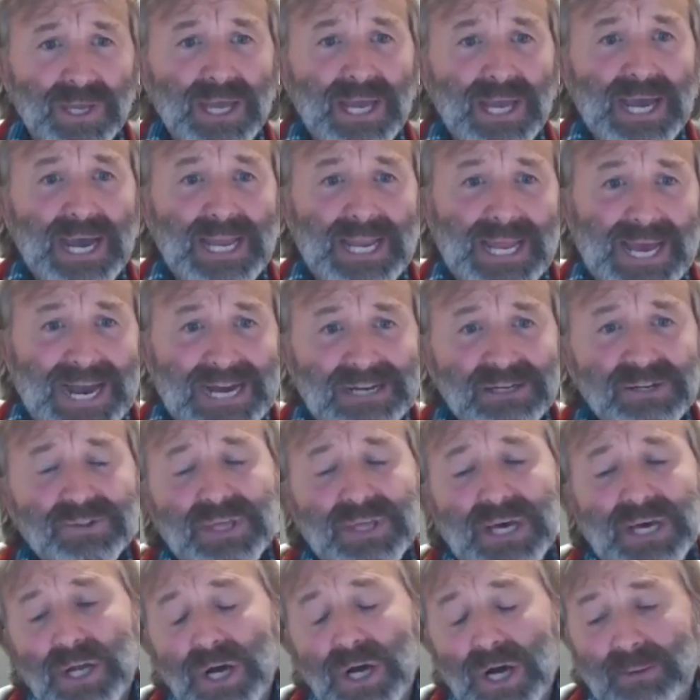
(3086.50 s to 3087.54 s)
And out of
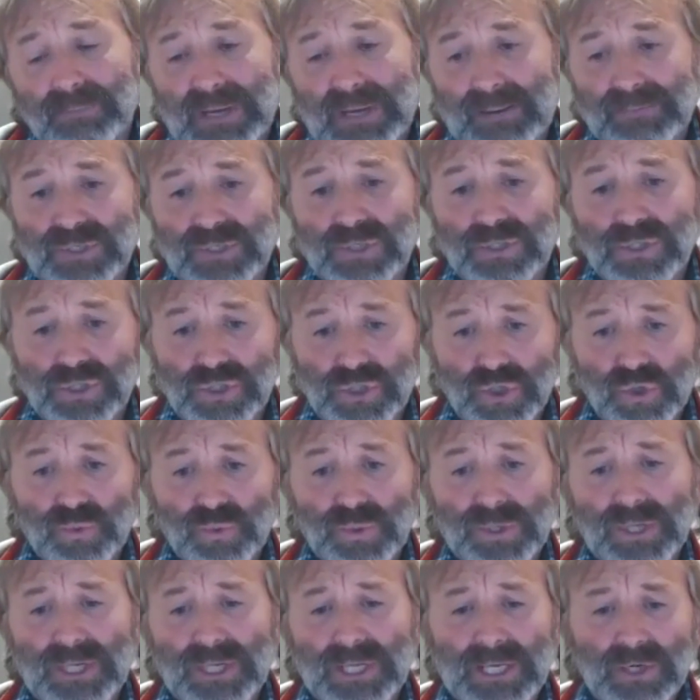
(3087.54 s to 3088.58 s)
that, I'm absolutely sure we're
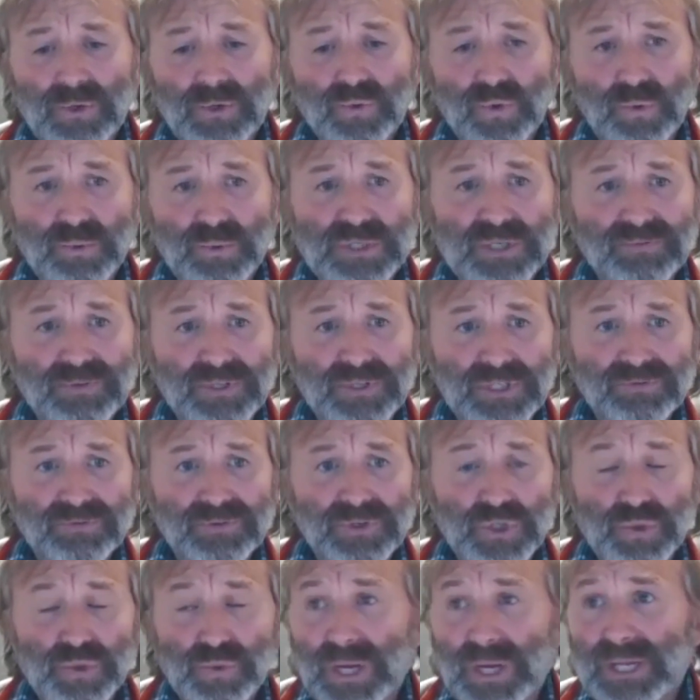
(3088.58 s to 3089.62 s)
going to get groups of
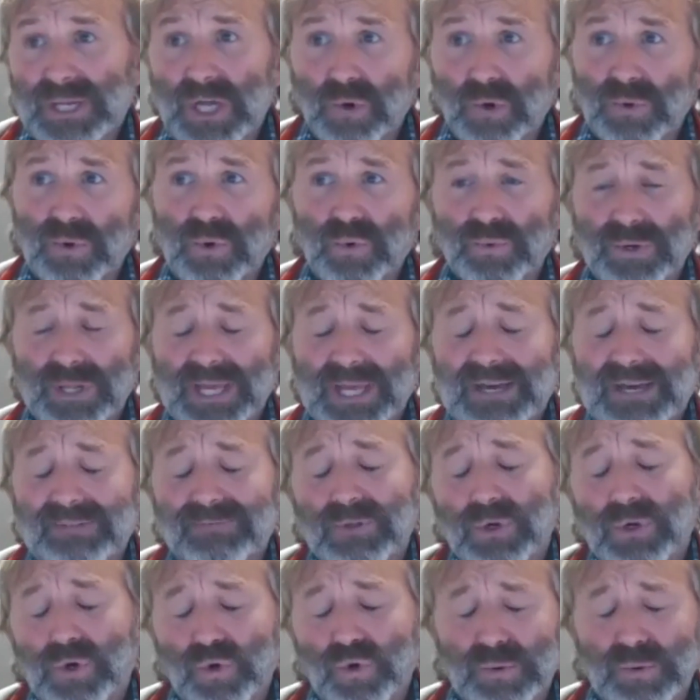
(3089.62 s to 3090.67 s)
individuals. I know we already have.
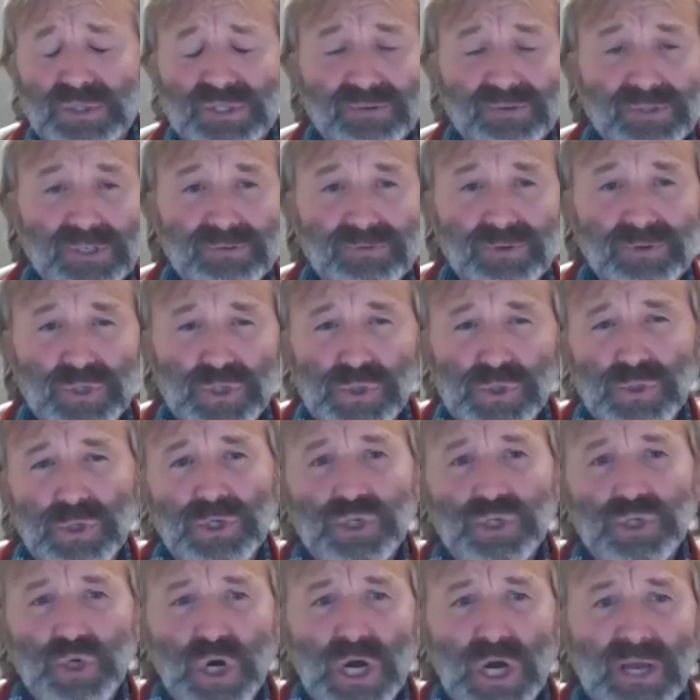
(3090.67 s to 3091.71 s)
There are groups of individuals who are
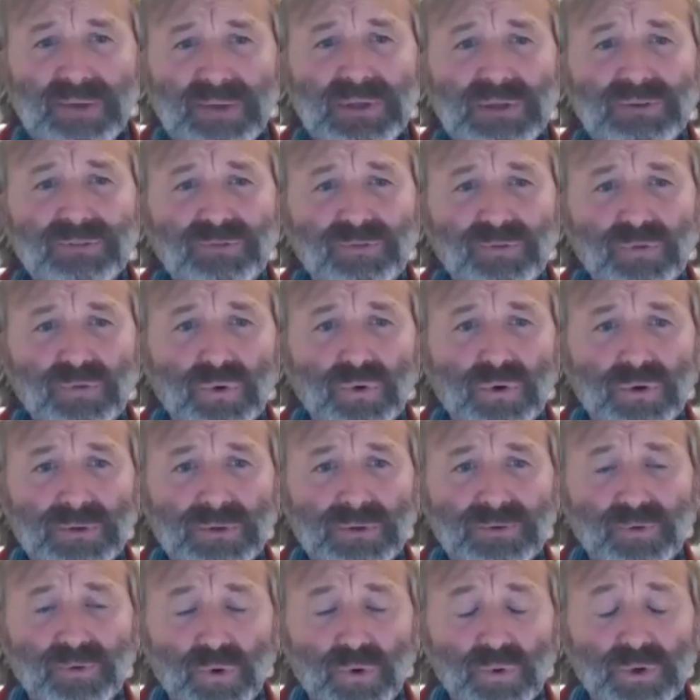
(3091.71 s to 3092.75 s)
driving
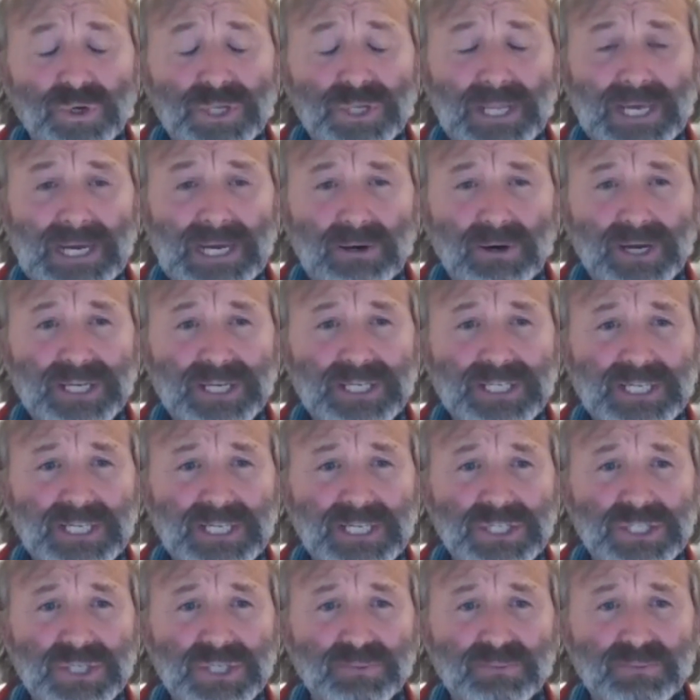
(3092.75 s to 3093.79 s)
forward now,
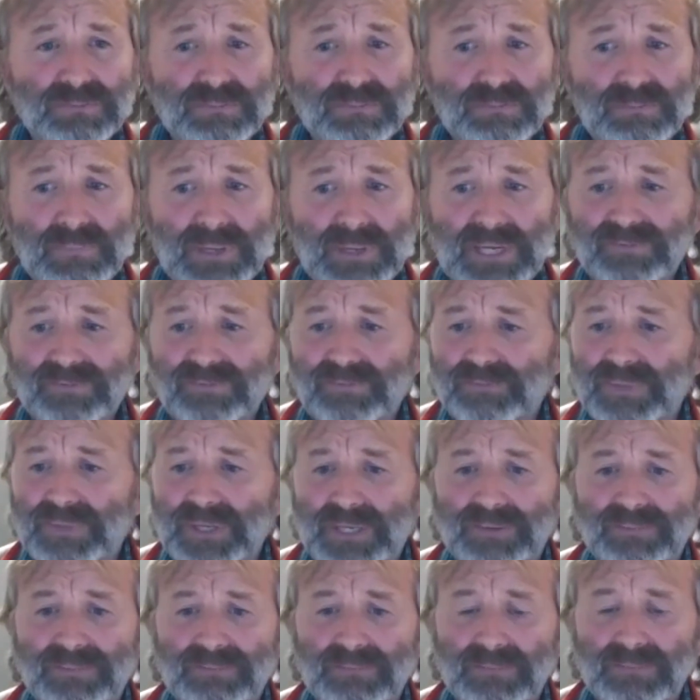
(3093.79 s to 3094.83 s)
ideas that may have
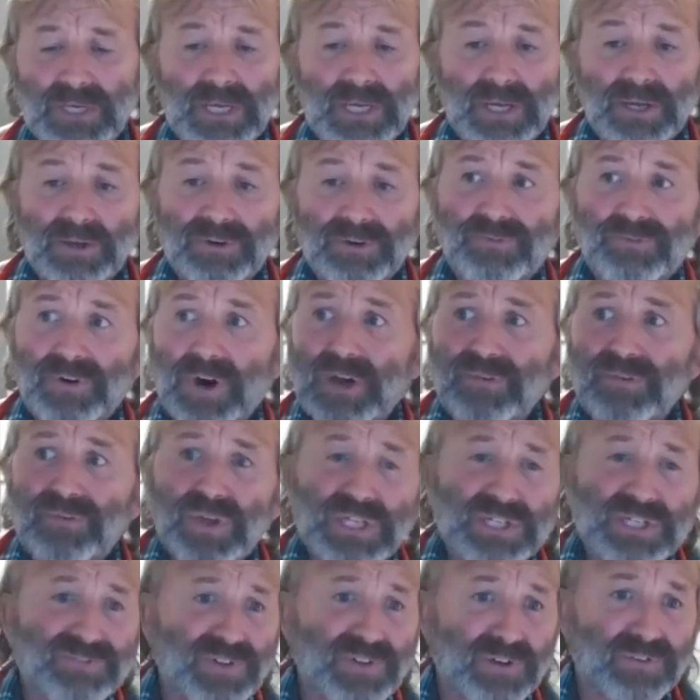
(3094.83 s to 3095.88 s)
been 5
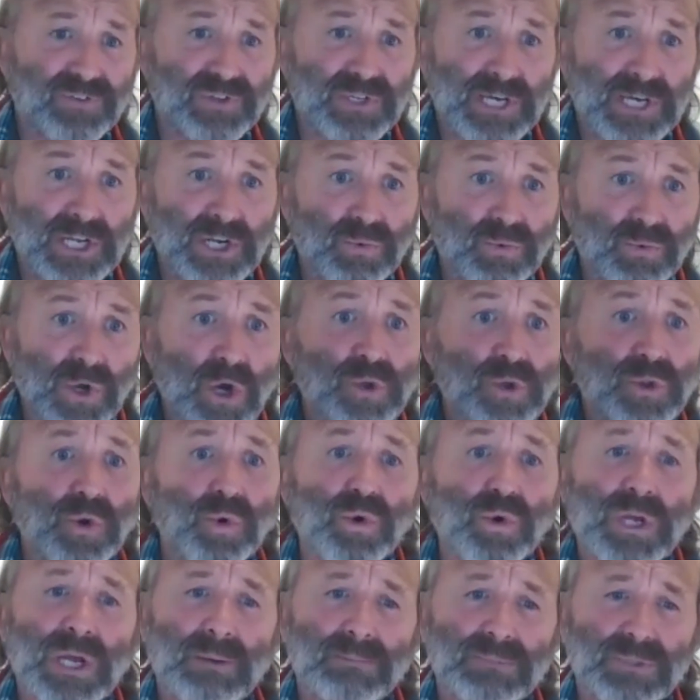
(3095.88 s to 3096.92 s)
years further down the road that
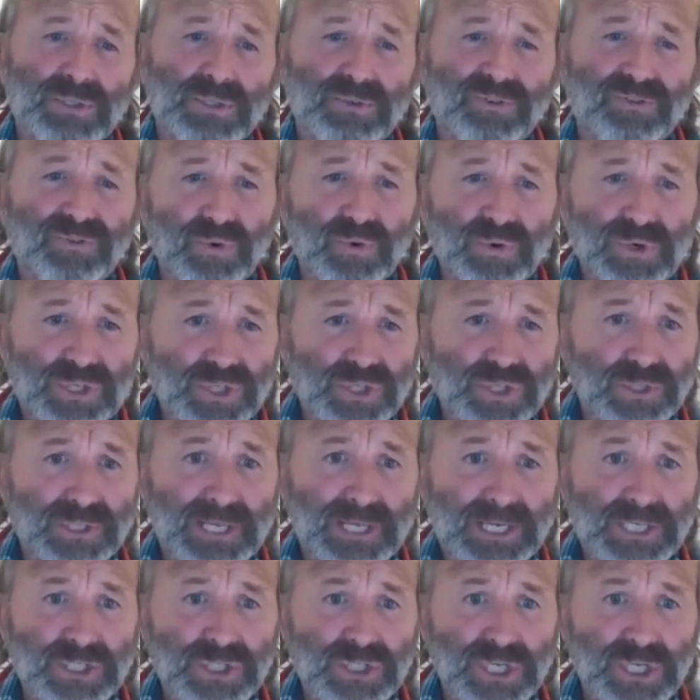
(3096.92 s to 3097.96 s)
will come to fruition
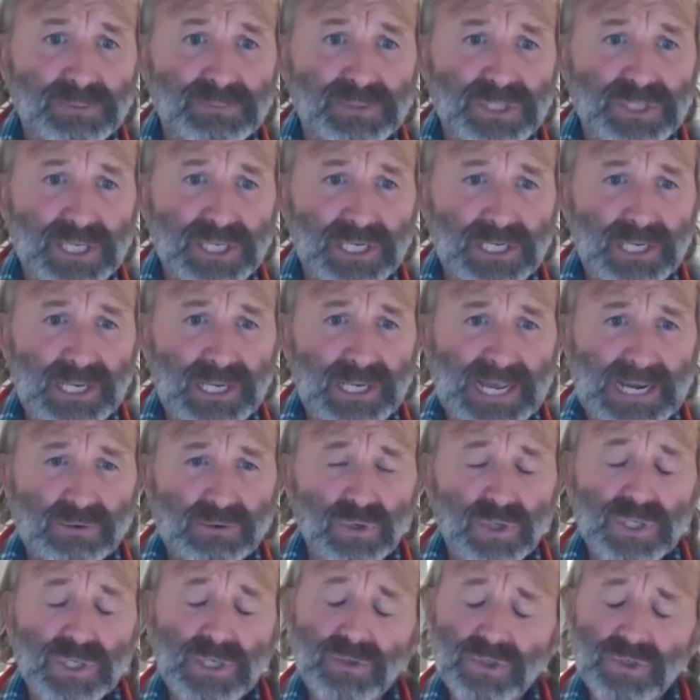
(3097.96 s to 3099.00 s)
next year, particularly in
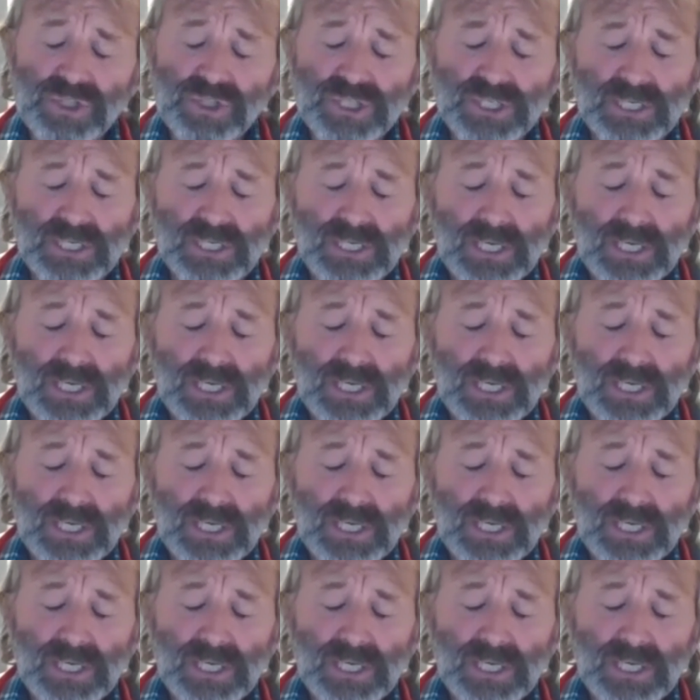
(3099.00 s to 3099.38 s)
agriculture